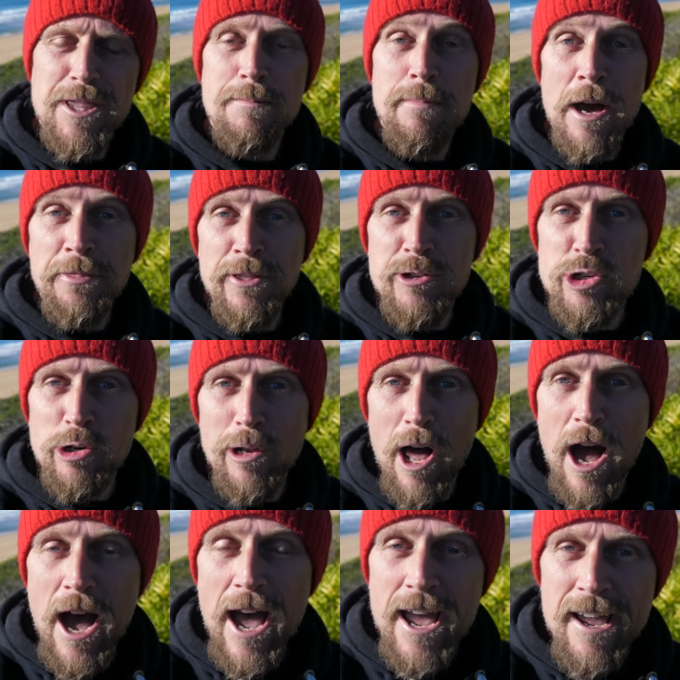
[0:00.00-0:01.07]
the month of
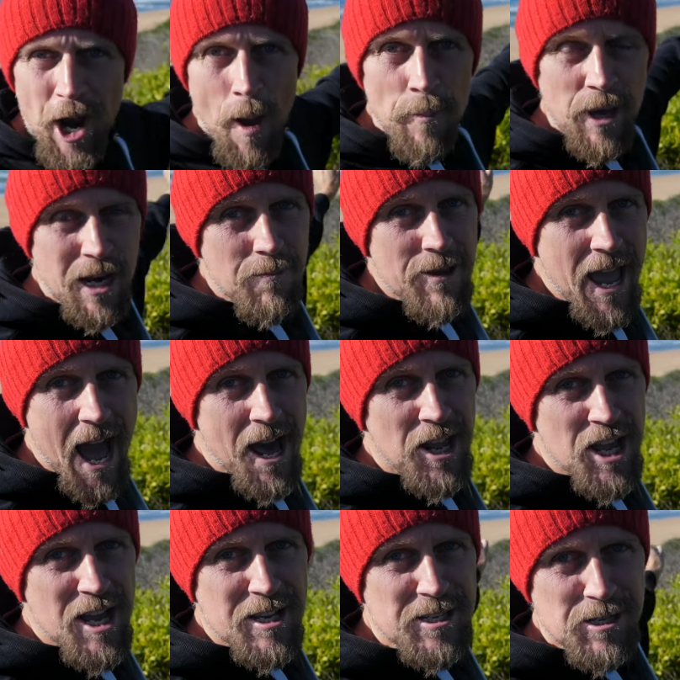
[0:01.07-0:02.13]
July and I'm gonna be out
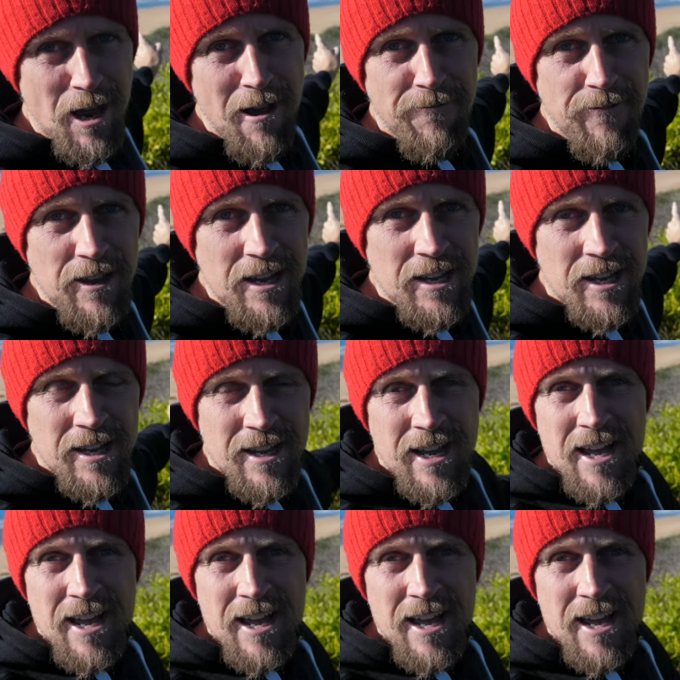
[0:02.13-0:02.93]
here surfing.